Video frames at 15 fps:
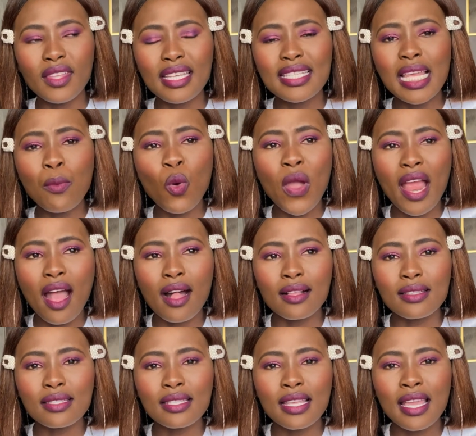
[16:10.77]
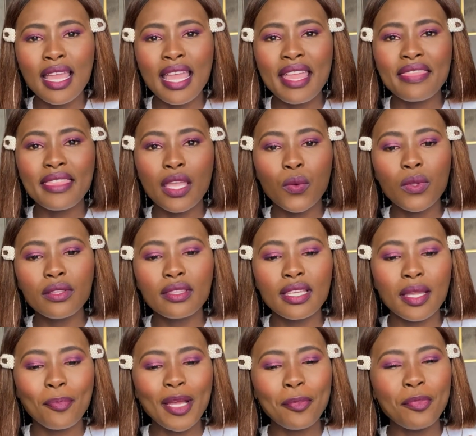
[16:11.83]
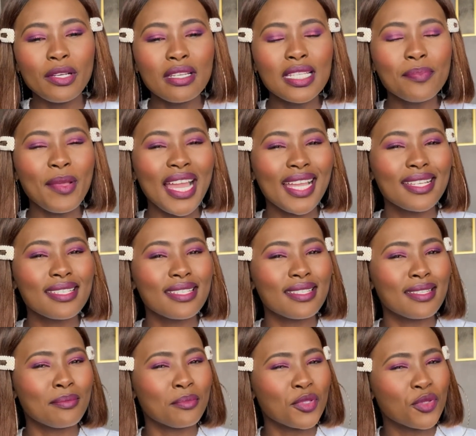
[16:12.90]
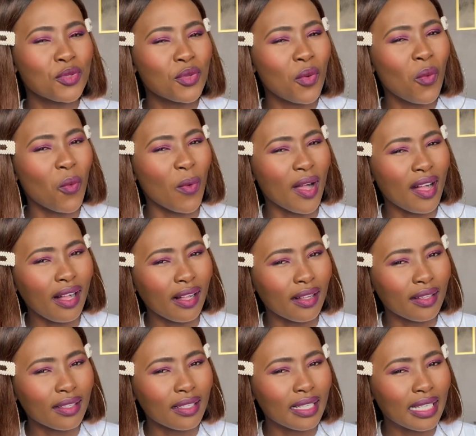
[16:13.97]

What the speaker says: somewhere else, they will think, but Bernice packages them so well.